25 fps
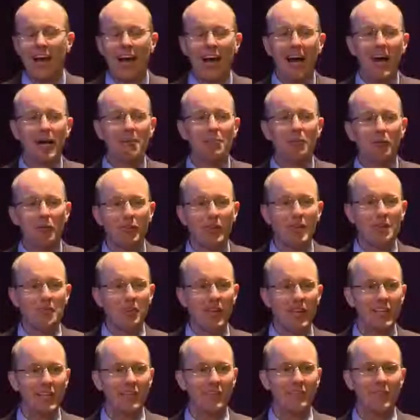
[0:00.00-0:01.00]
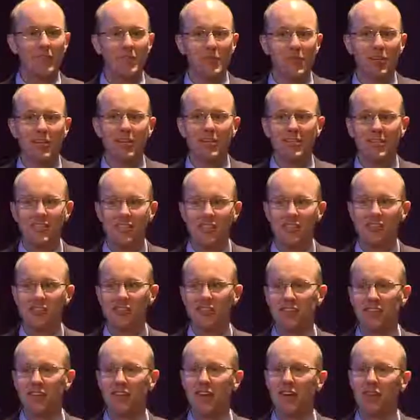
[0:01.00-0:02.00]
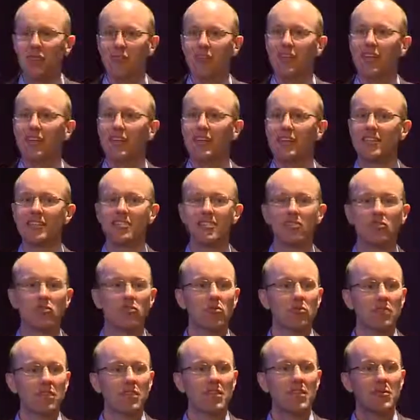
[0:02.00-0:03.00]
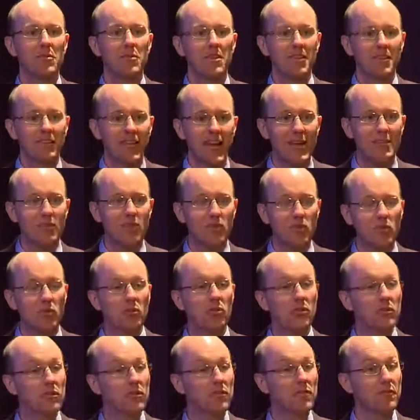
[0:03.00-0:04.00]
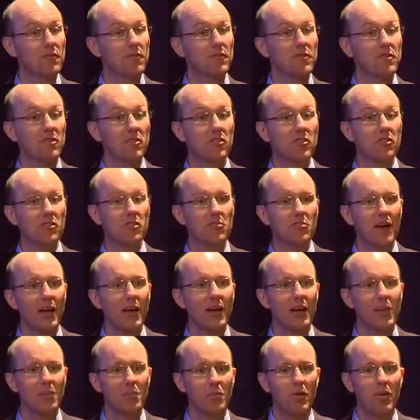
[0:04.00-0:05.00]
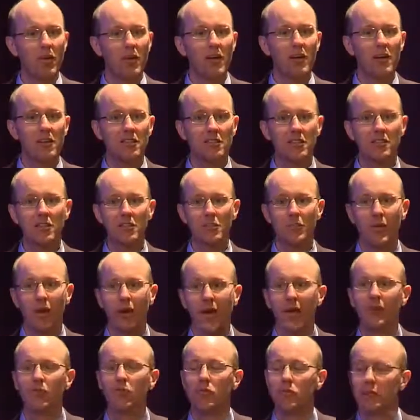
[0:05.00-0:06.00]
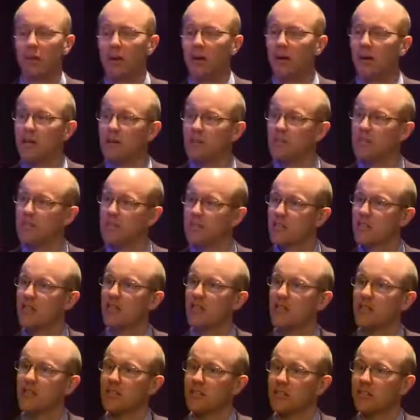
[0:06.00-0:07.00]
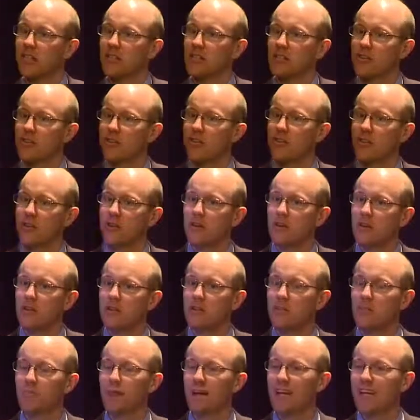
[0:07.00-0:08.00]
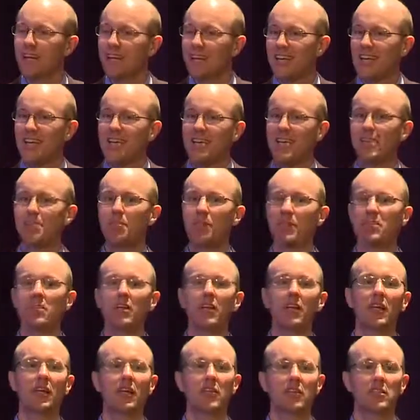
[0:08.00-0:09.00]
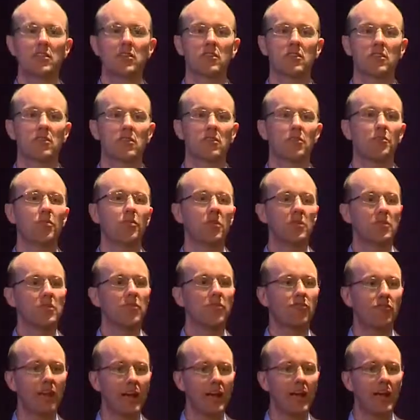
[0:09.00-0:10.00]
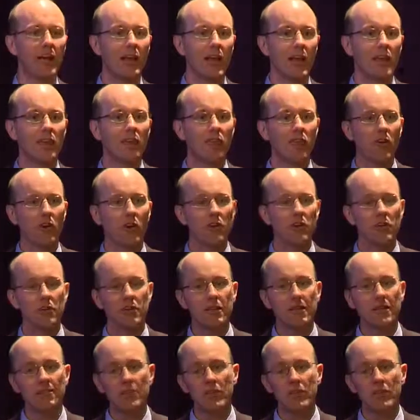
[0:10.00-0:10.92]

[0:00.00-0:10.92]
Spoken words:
Look, the objective of my session today really is to talk to some of the same sorts of decision-making biases, behavioural biases that Nidhi has touched on in hers, but in particular to put an Australian lens on it.